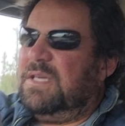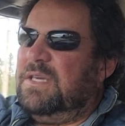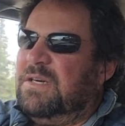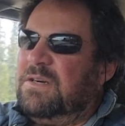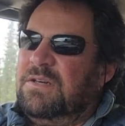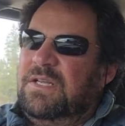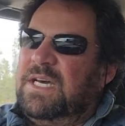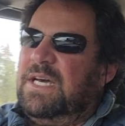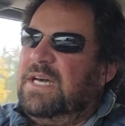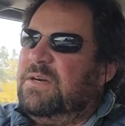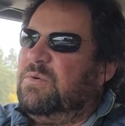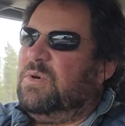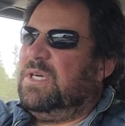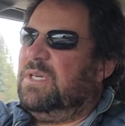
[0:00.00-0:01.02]
Here on the
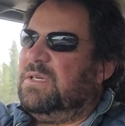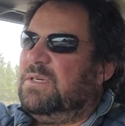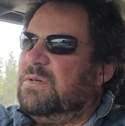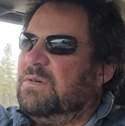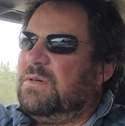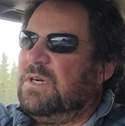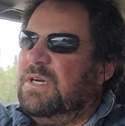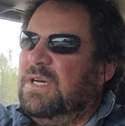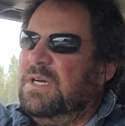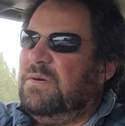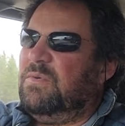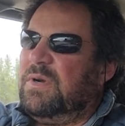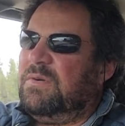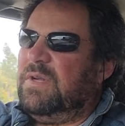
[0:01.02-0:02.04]
highway, you're uh,
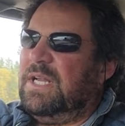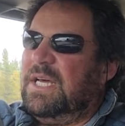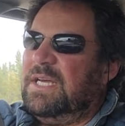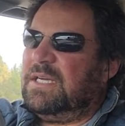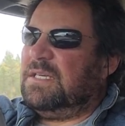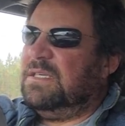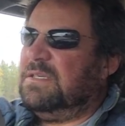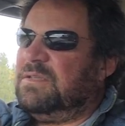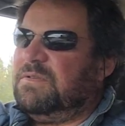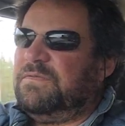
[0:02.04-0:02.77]
very likely to